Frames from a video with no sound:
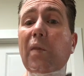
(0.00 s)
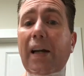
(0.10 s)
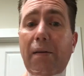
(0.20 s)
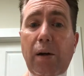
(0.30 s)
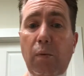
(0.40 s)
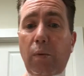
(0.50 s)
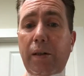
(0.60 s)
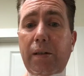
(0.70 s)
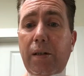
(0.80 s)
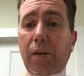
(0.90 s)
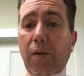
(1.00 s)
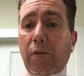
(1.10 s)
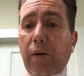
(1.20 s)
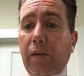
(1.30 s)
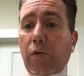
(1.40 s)
like I've got one, two,
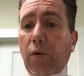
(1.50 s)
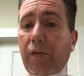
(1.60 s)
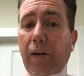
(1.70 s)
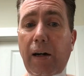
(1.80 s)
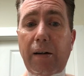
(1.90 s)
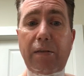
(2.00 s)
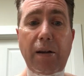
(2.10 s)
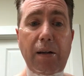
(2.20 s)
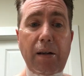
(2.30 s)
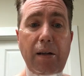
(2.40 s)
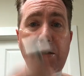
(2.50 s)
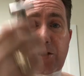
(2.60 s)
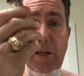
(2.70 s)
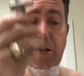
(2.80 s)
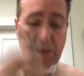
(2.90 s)
three, four, five,
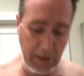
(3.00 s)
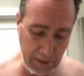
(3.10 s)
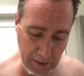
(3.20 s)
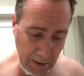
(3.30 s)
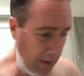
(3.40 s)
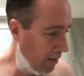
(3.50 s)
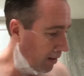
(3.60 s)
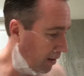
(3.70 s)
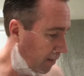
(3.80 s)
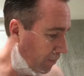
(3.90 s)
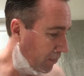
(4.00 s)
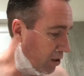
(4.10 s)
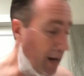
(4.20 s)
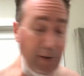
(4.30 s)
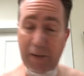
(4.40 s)
six.
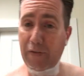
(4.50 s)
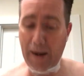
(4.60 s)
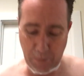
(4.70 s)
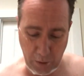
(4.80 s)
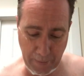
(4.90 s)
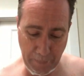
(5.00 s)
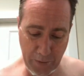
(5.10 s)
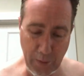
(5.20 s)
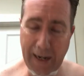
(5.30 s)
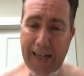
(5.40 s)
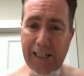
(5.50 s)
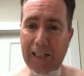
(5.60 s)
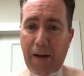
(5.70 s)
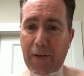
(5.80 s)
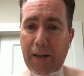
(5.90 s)
Seven, Fat Boy. So I got
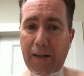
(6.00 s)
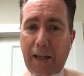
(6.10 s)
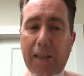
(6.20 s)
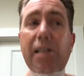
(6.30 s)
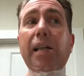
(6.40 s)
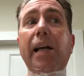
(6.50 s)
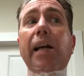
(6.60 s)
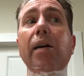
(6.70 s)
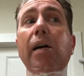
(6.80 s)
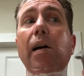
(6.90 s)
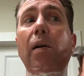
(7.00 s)
seven that sit here at